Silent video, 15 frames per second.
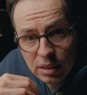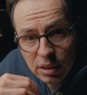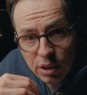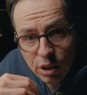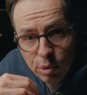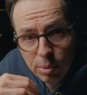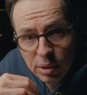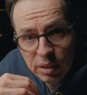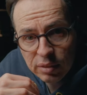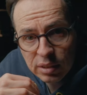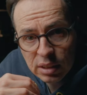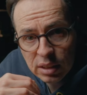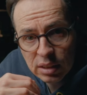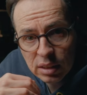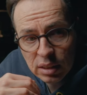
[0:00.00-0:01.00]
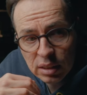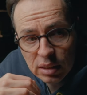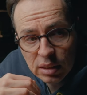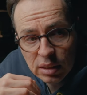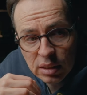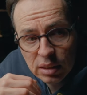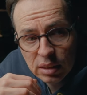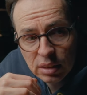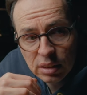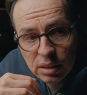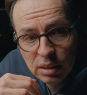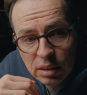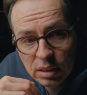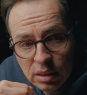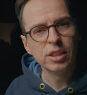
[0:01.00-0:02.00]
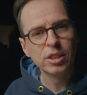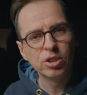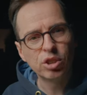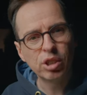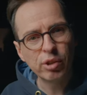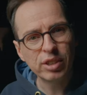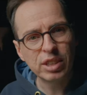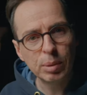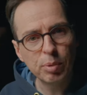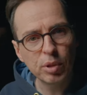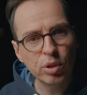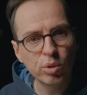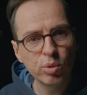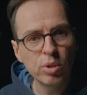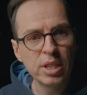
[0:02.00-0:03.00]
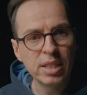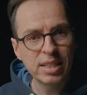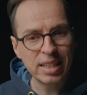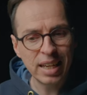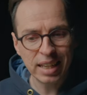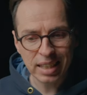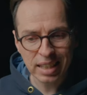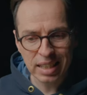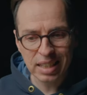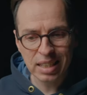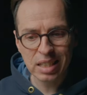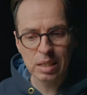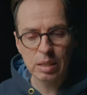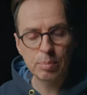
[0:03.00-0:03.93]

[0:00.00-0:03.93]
I hope he never sees this. So there are typical techniques,